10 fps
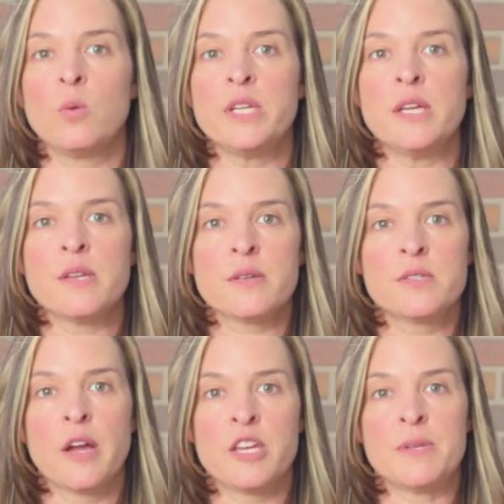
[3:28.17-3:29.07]
only index
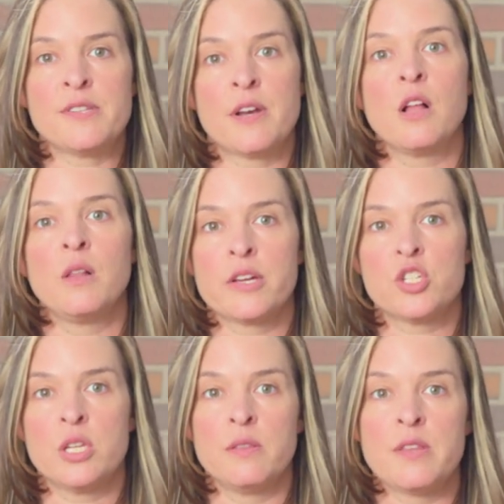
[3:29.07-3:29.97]
documents in a
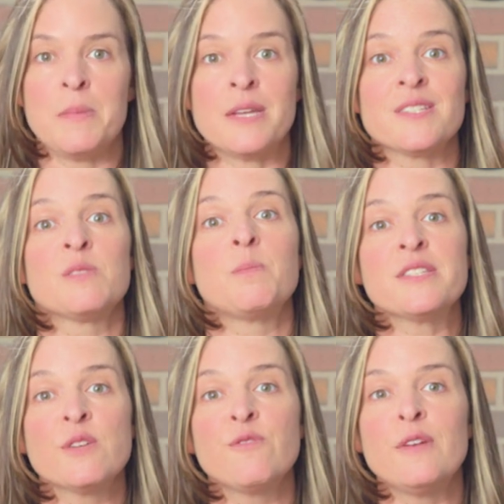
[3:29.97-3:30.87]
collection that meet a
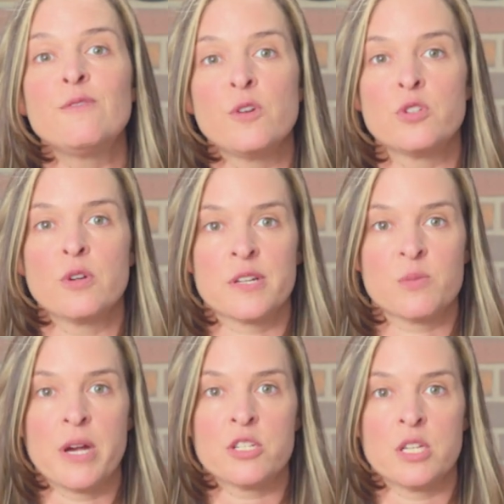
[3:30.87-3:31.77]
specified filter
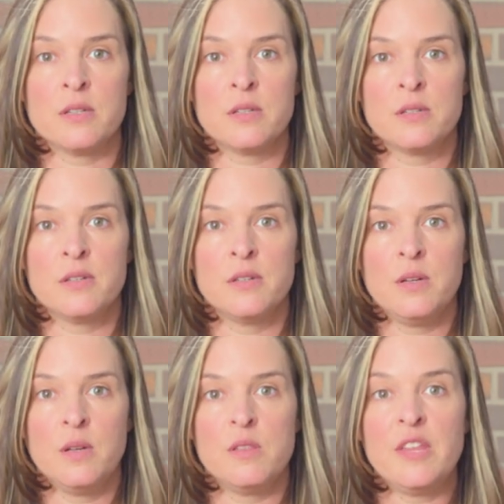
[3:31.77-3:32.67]
expression.
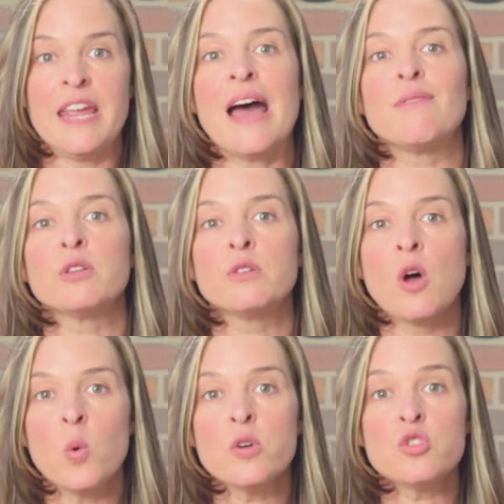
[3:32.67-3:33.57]
They have
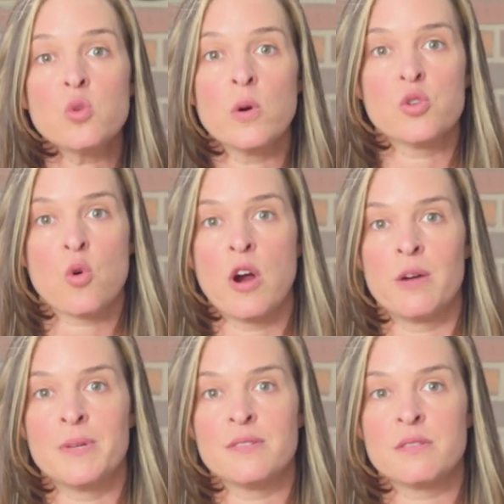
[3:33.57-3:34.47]
lower storage
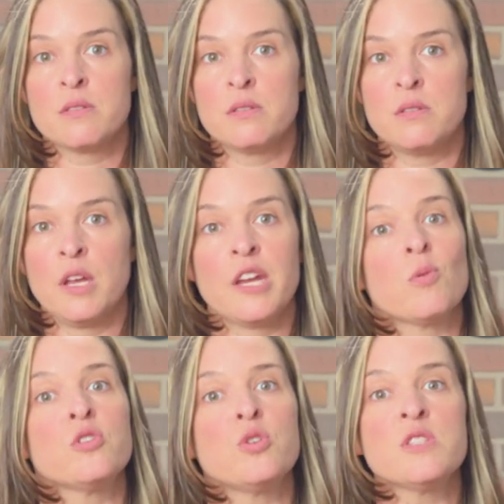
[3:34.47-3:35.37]
requirements and can
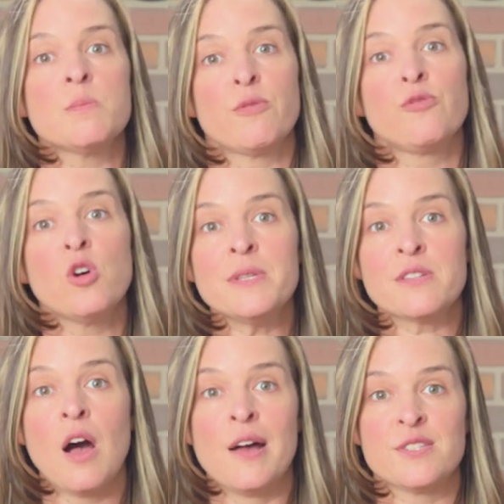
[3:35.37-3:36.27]
reduce the performance
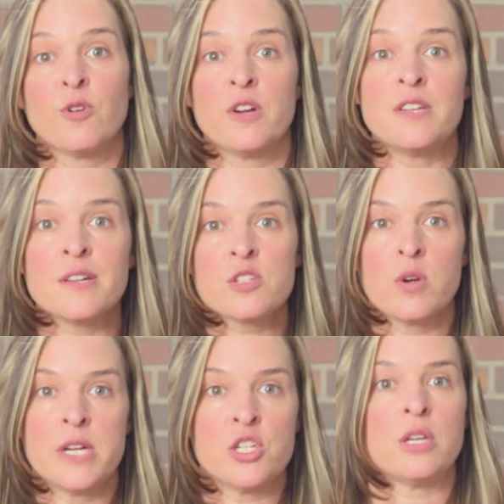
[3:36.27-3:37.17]
costs for index
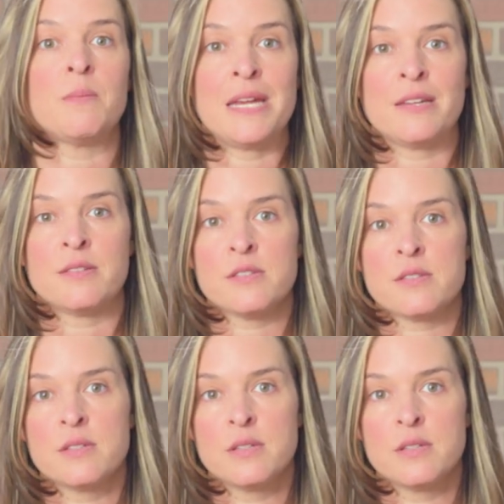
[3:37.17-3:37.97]
creation and maintenance.